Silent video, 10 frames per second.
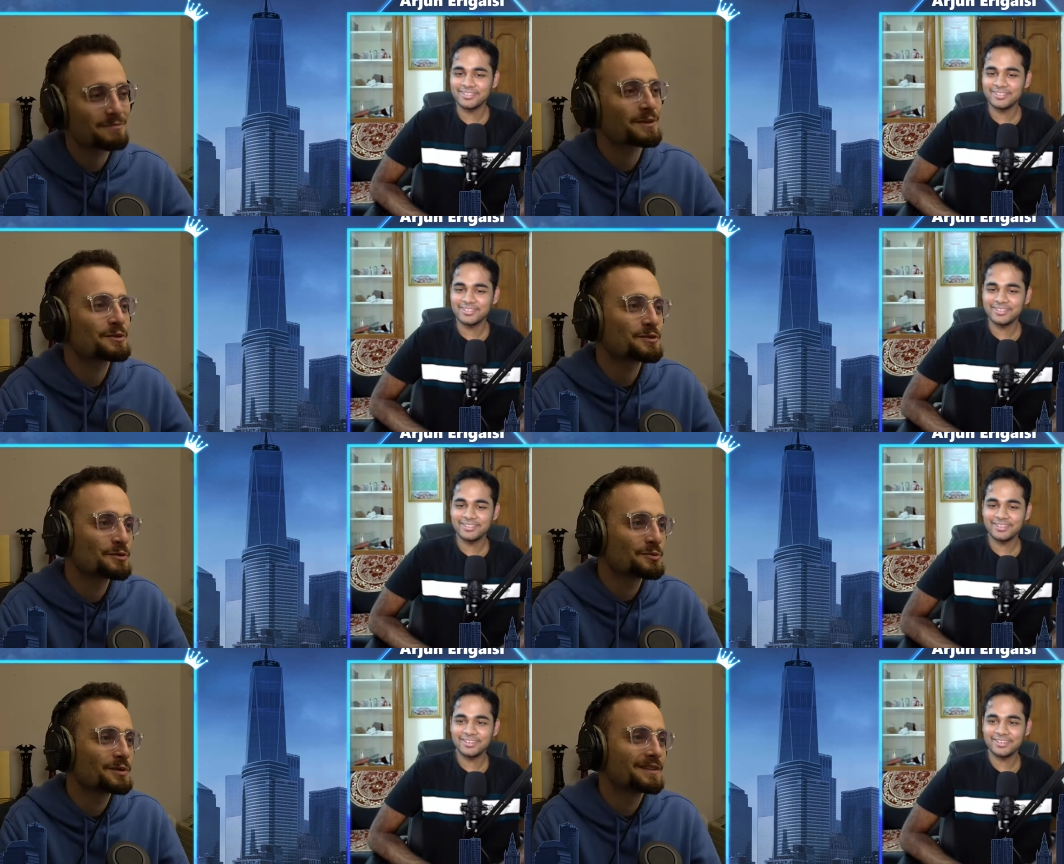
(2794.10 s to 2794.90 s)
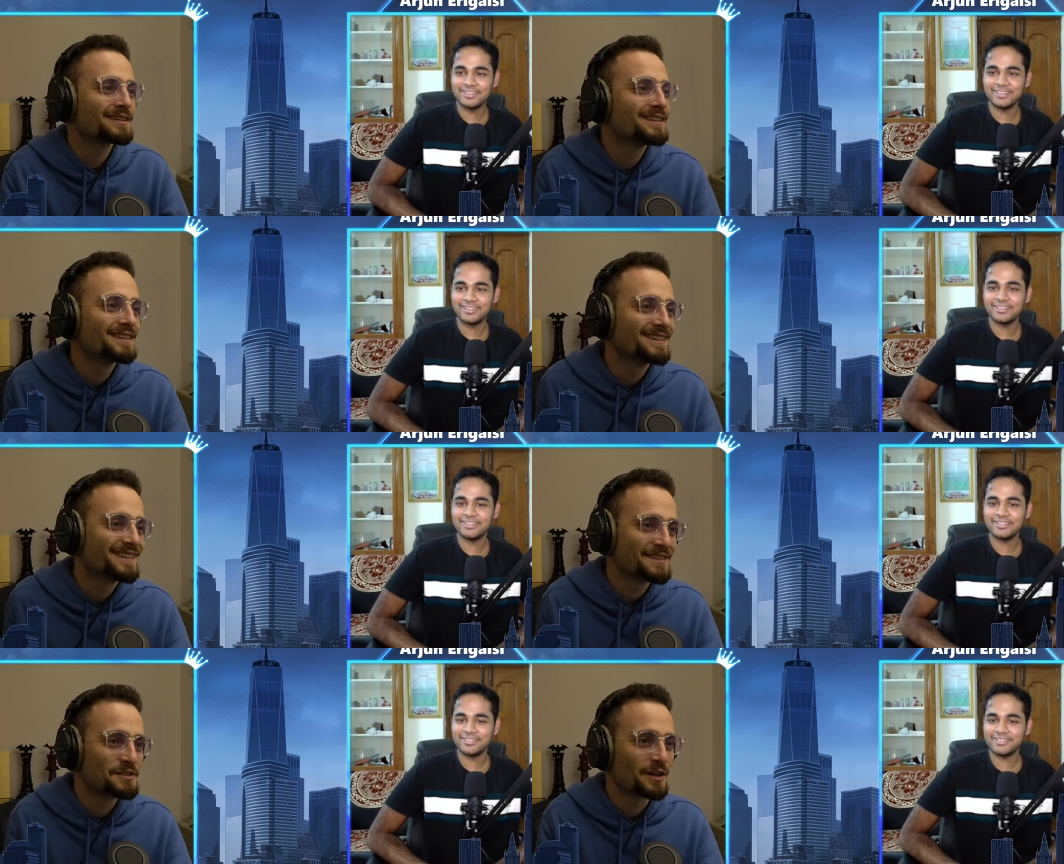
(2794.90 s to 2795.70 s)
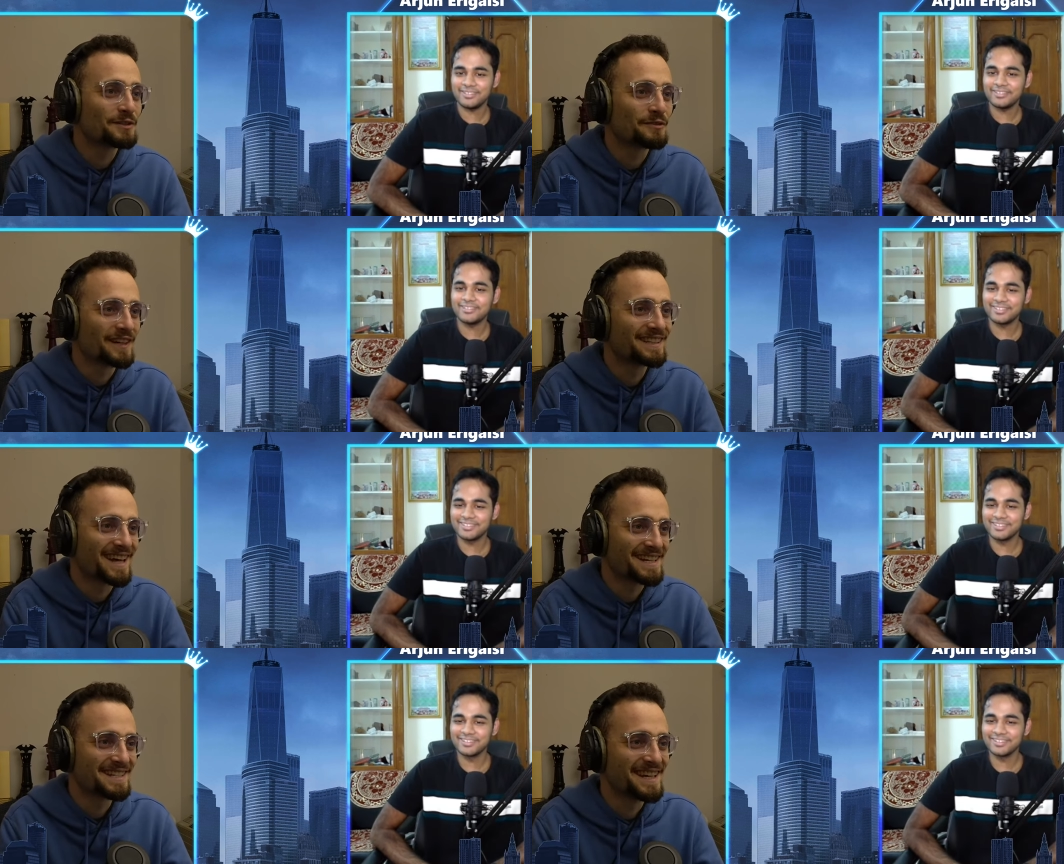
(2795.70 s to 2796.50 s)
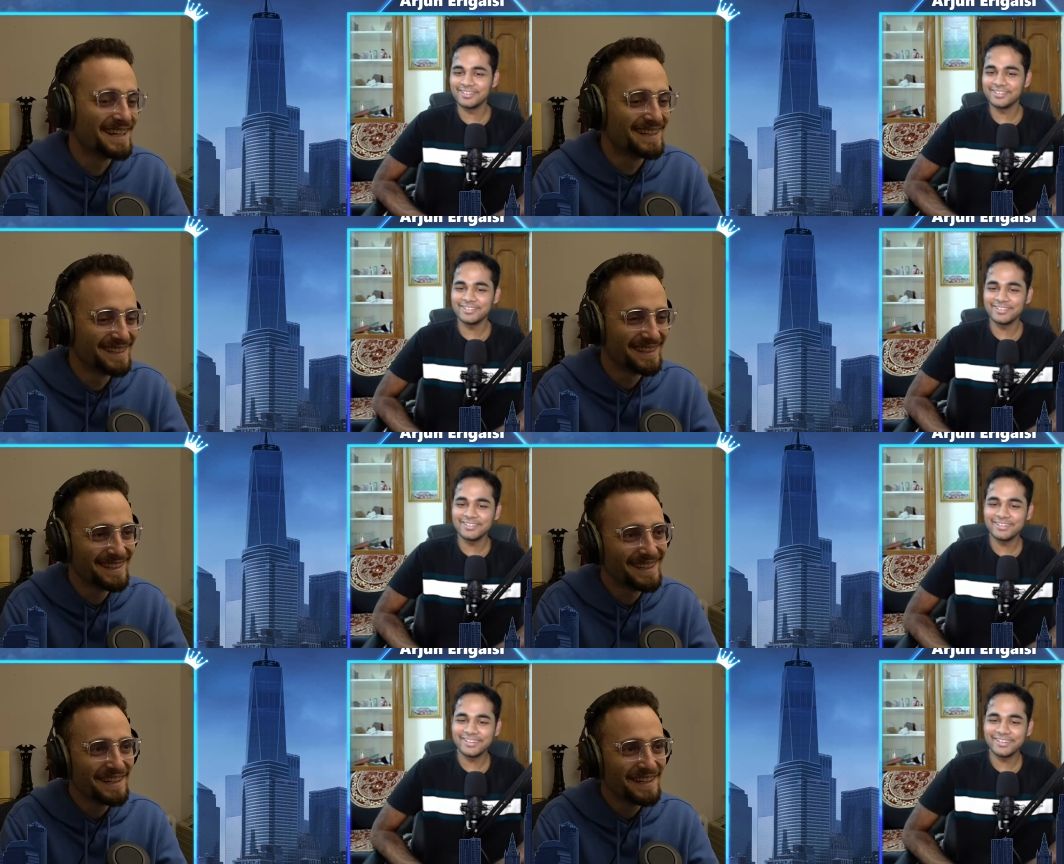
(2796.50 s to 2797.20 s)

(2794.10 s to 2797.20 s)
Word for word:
Speaker 1: players in the world trying to find a taxi